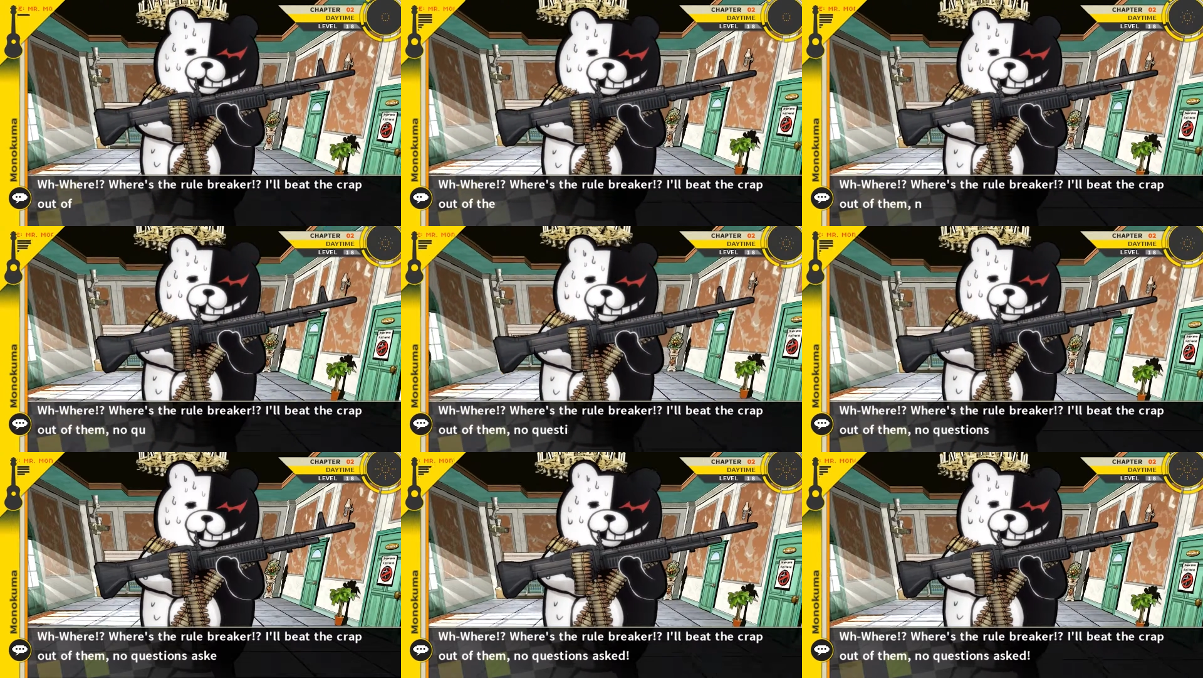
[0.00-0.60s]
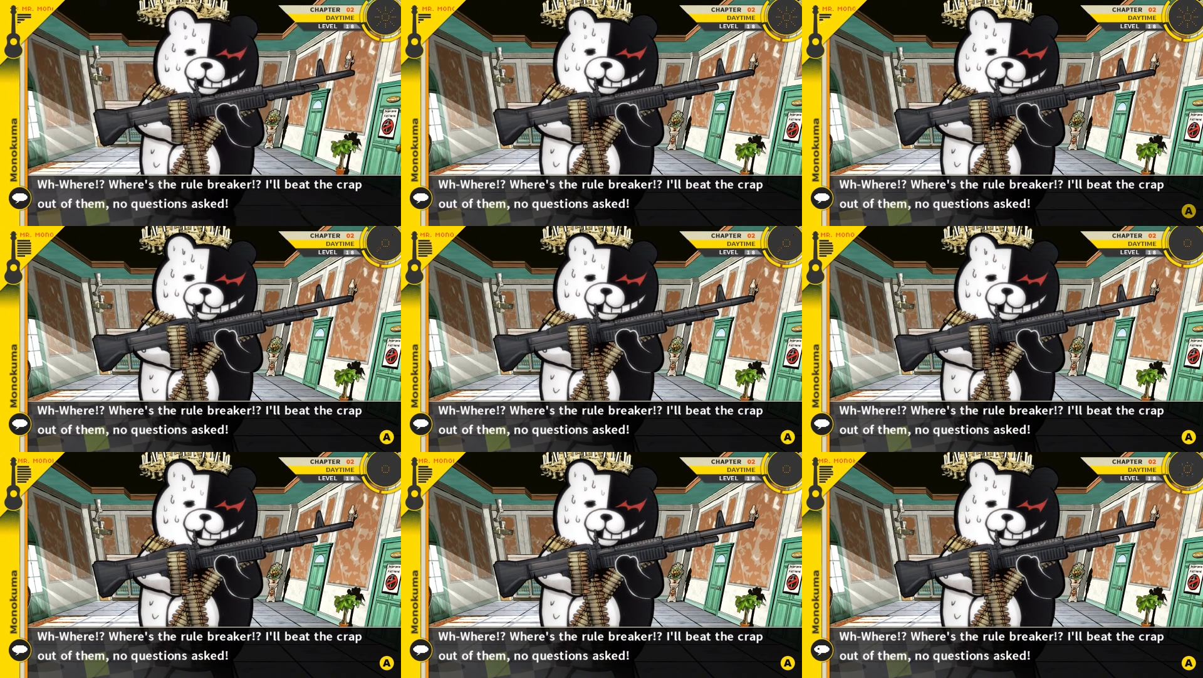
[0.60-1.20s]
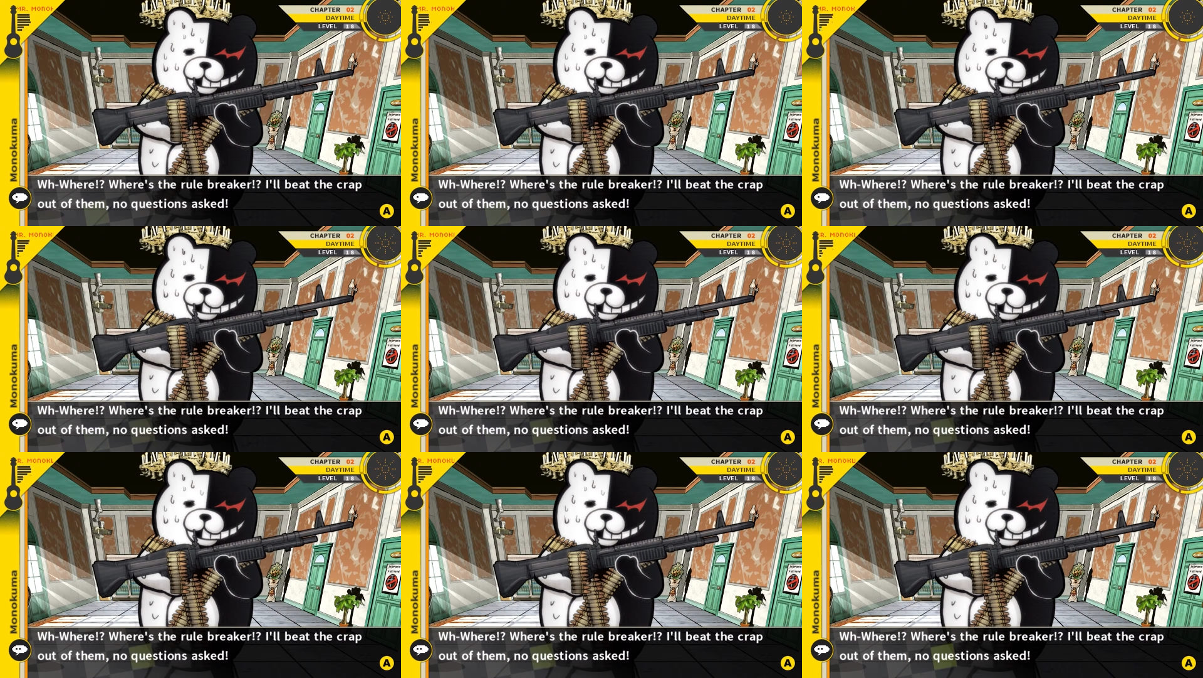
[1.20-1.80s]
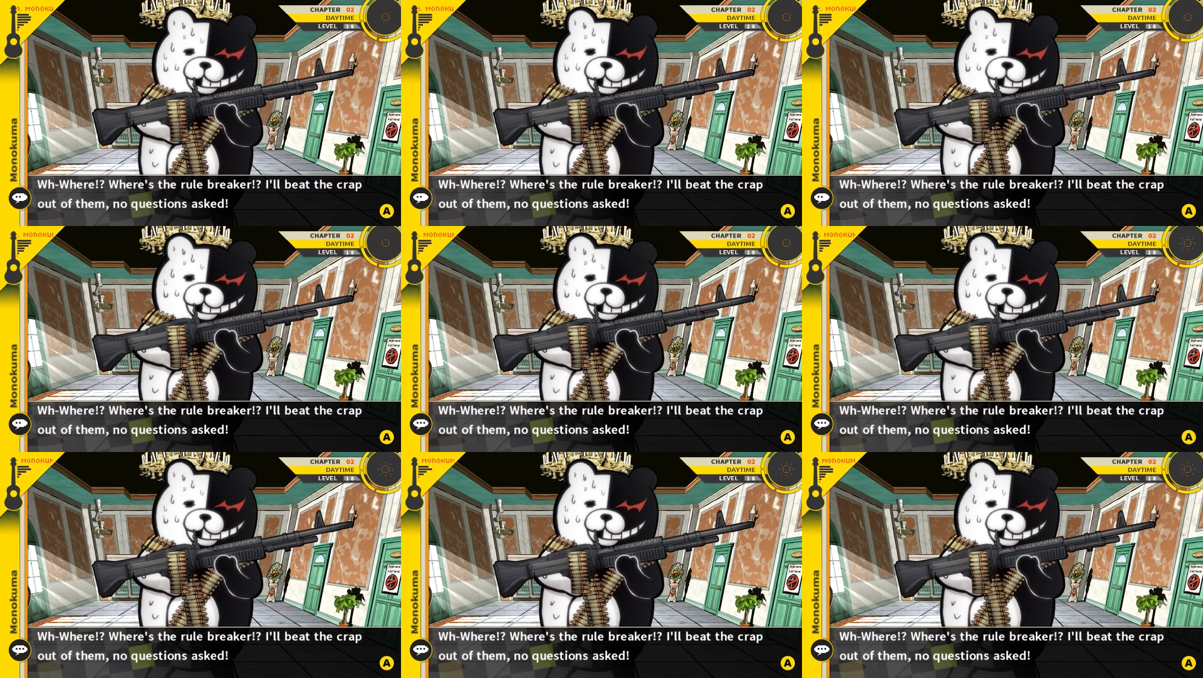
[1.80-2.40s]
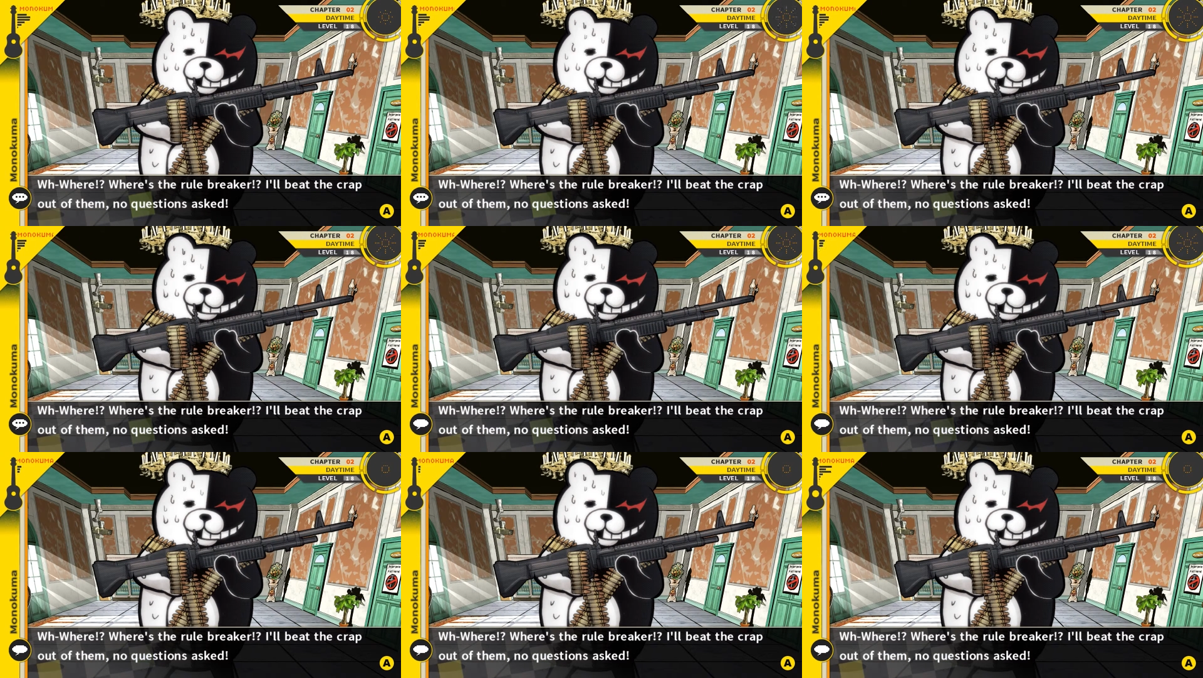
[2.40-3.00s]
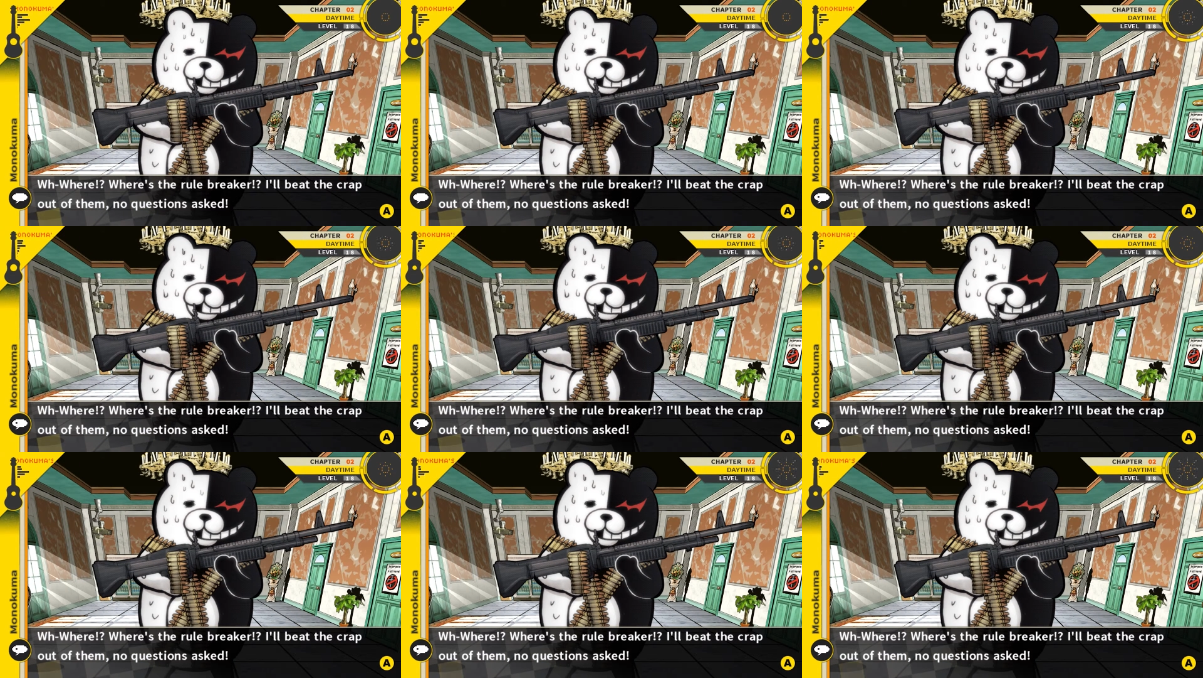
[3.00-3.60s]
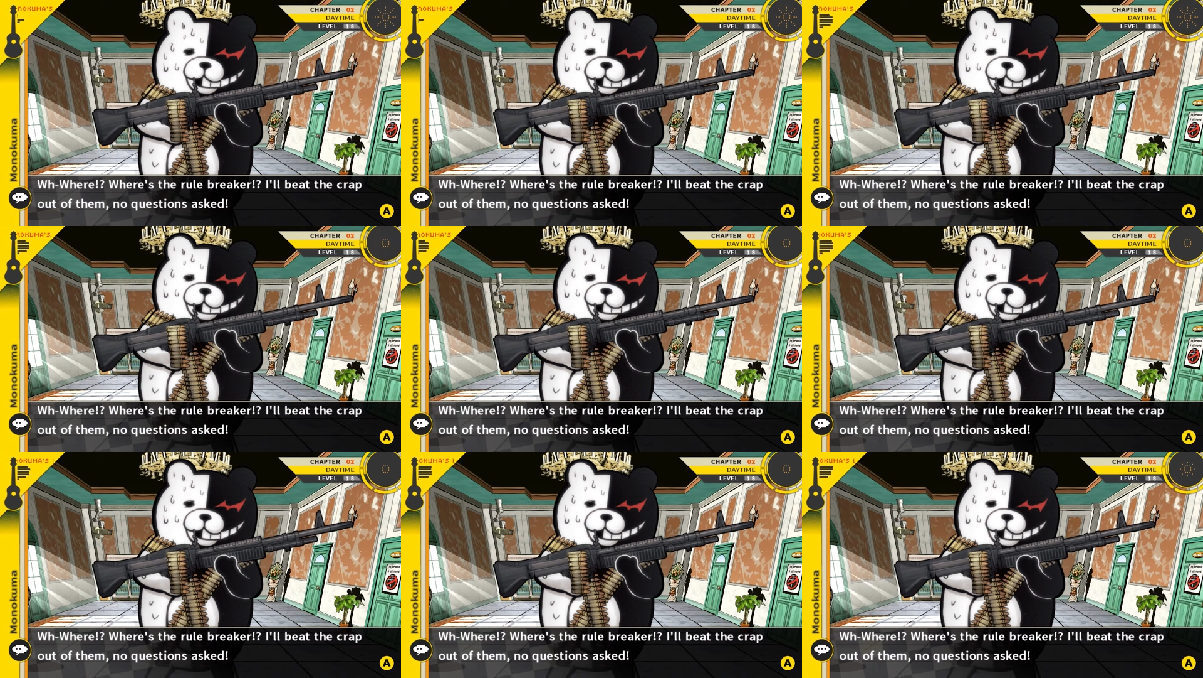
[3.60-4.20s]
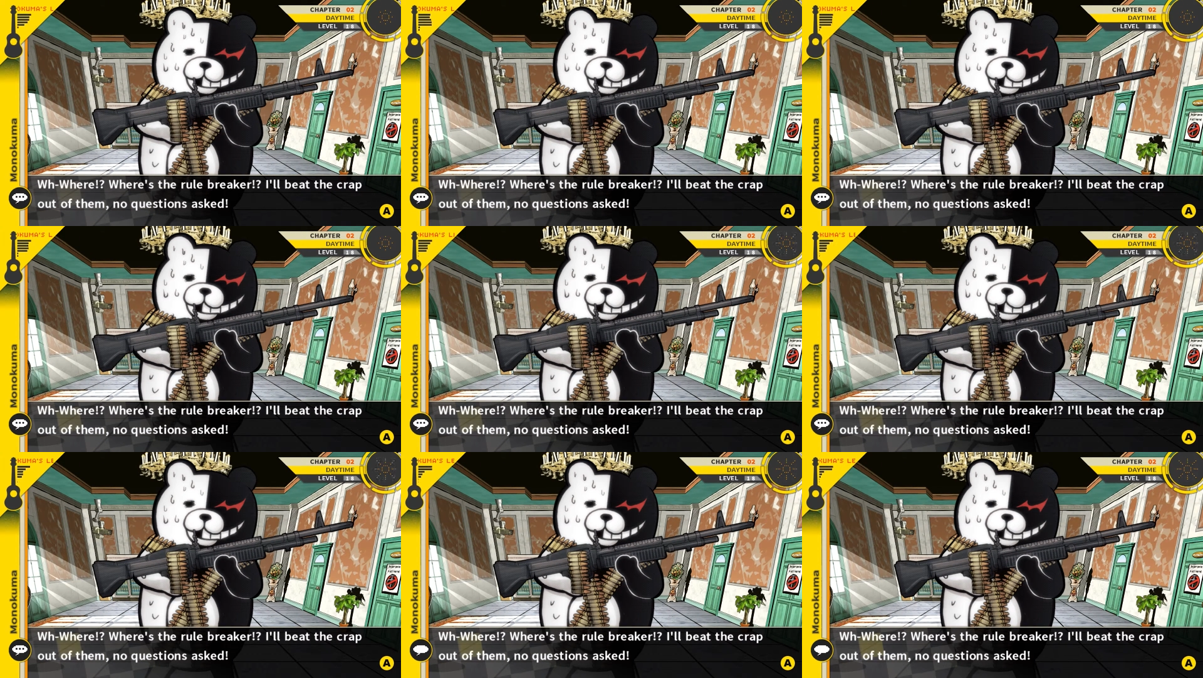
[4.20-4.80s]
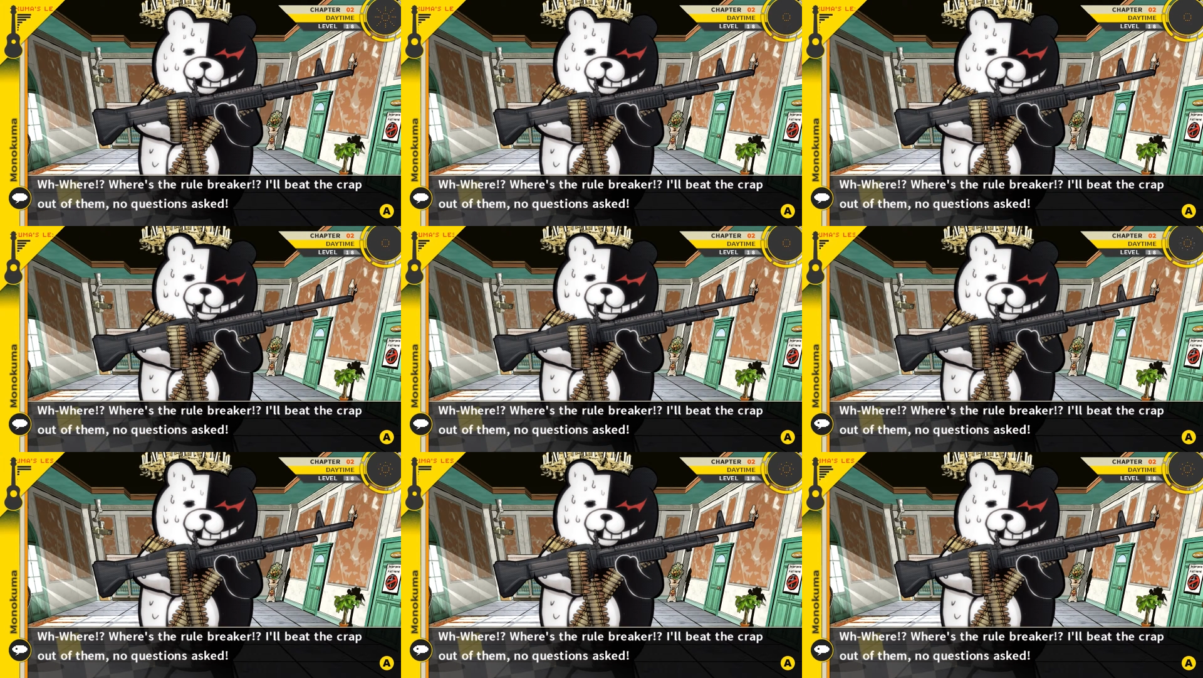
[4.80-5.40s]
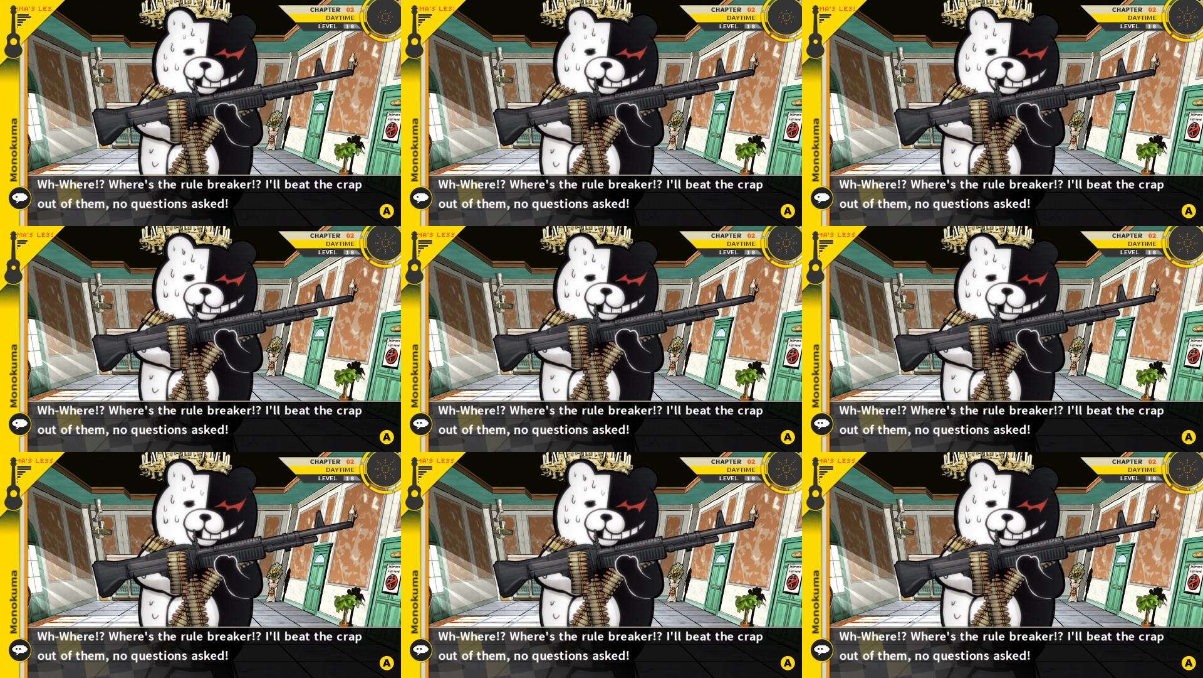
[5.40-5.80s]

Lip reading: (no speaker visible)